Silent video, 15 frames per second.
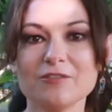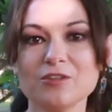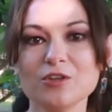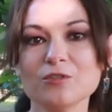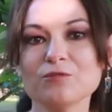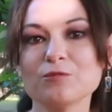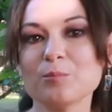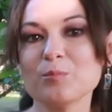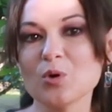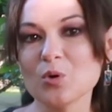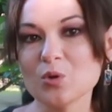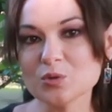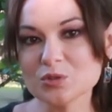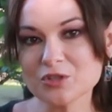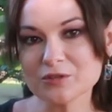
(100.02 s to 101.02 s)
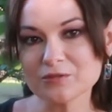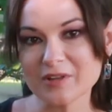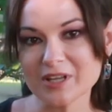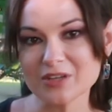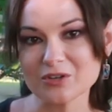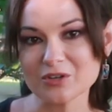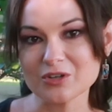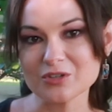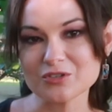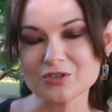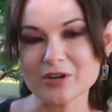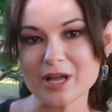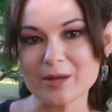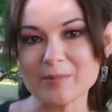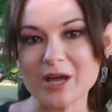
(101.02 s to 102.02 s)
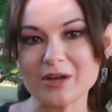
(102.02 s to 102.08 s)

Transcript: If you've pulled your van ert trap